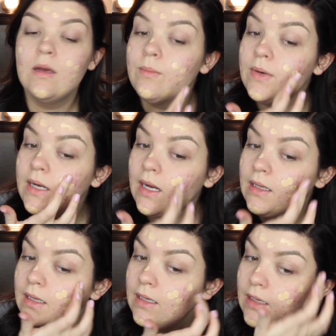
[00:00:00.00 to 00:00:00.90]
but I
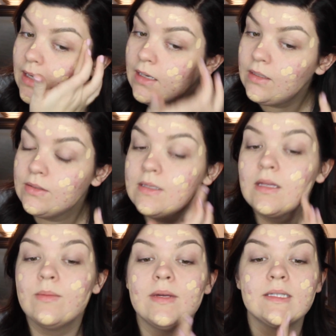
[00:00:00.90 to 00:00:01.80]
like kind of using
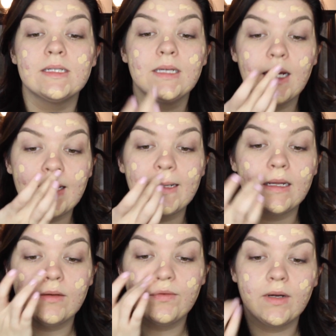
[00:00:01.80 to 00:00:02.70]
them as a
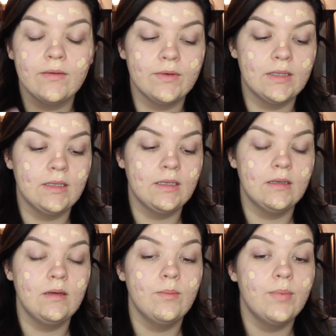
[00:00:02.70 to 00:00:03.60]
guide for
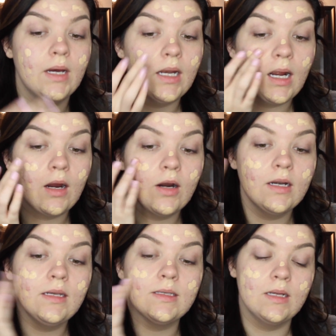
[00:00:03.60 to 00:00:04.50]
everything. But I
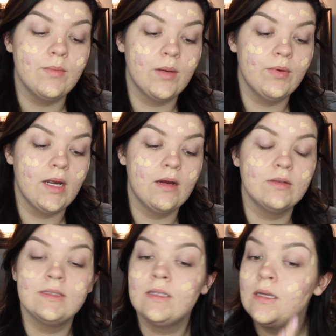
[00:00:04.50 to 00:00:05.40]
already did my
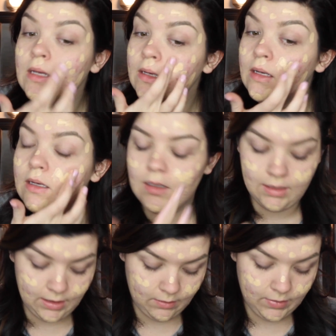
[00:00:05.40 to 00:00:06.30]
brows
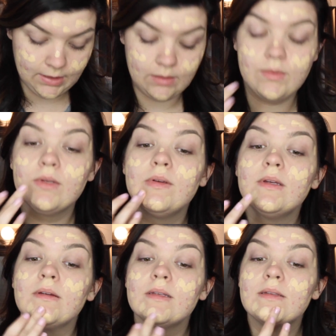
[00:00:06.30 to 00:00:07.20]
again because I'm
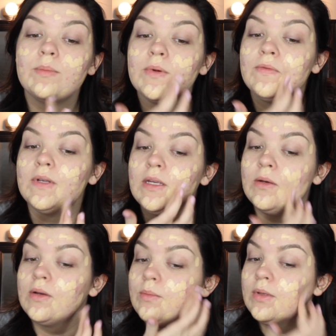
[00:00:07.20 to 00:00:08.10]
doing a separate
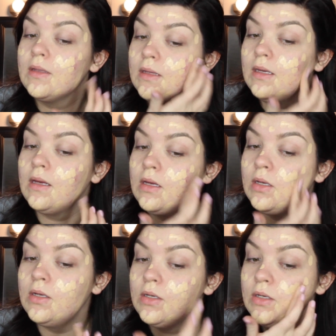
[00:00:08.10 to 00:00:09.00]
video completely
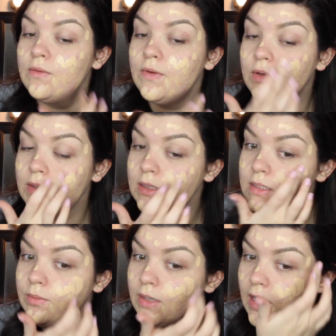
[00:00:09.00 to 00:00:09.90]
devoted
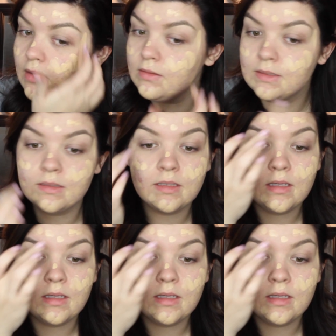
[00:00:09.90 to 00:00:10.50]
to brows.